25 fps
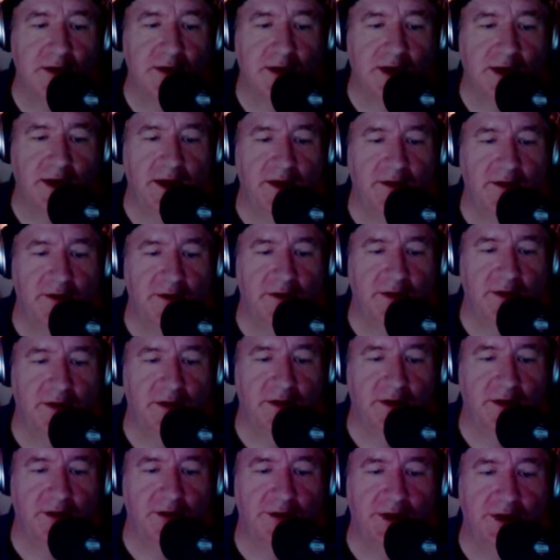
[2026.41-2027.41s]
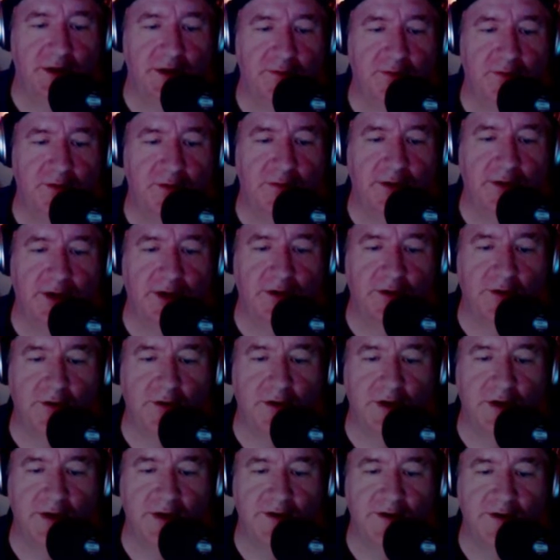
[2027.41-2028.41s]
into the little dip where my door
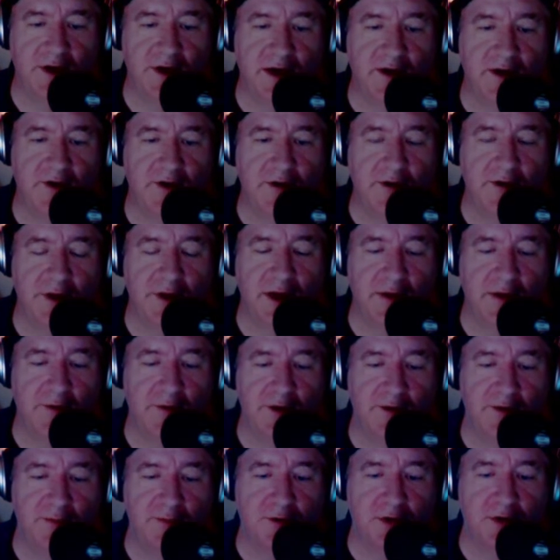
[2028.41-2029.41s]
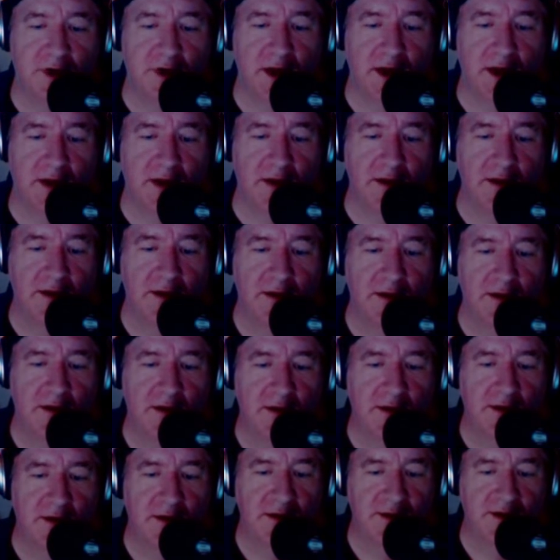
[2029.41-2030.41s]
is, I heard that whisper again,
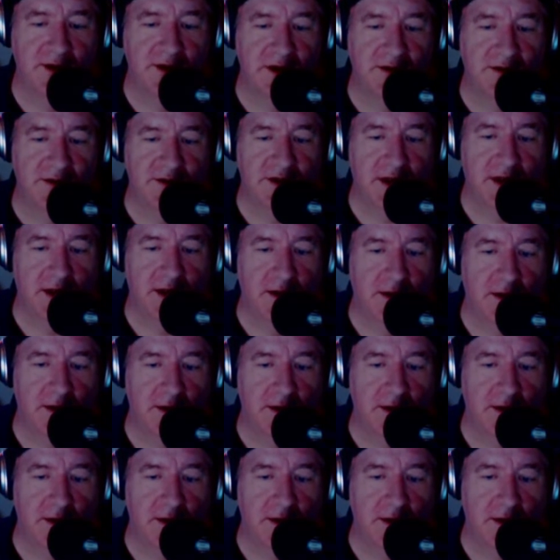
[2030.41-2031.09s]
"Jesse."